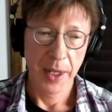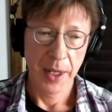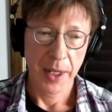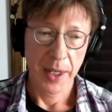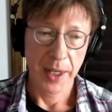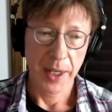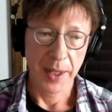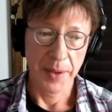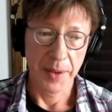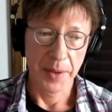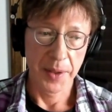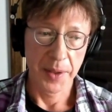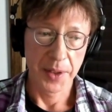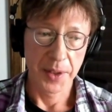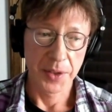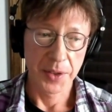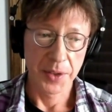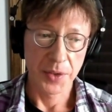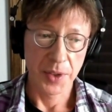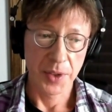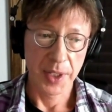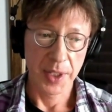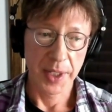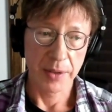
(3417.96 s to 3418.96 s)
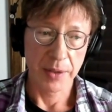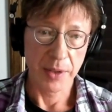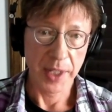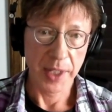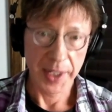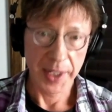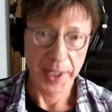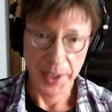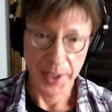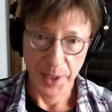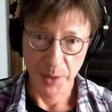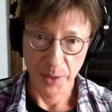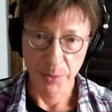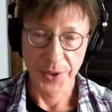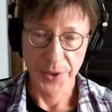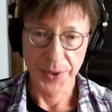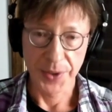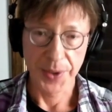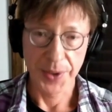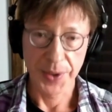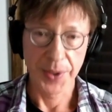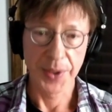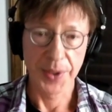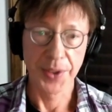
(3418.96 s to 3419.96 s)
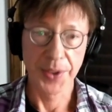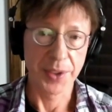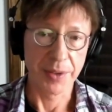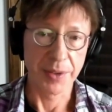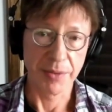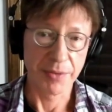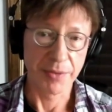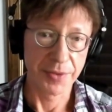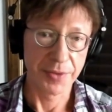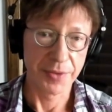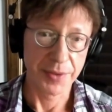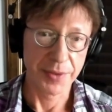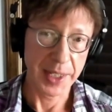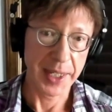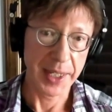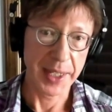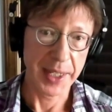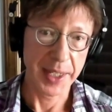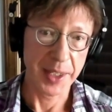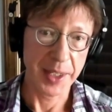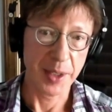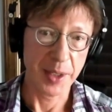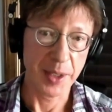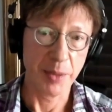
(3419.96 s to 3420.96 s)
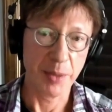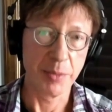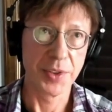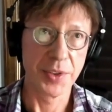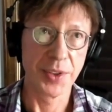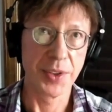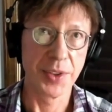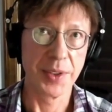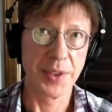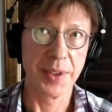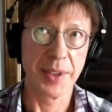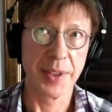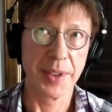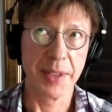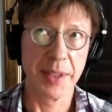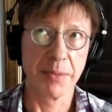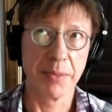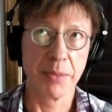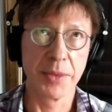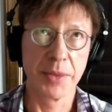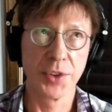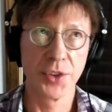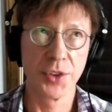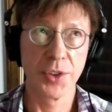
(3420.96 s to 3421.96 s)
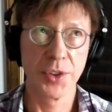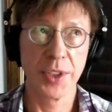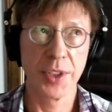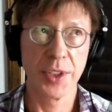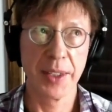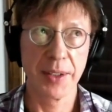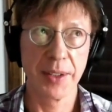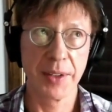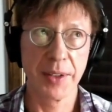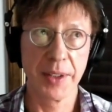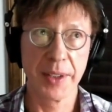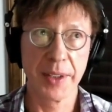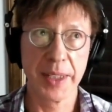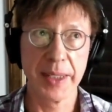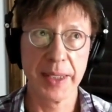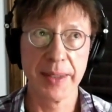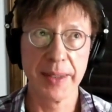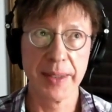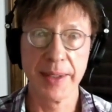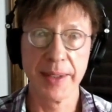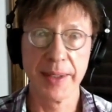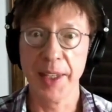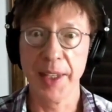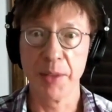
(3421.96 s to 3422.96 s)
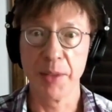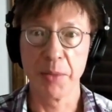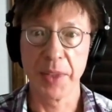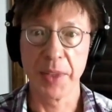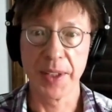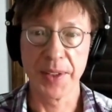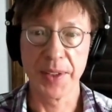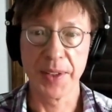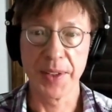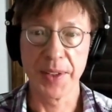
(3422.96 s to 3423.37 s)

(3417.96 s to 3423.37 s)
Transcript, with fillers: and then there's like lightning bolts and flames and then shit all these demons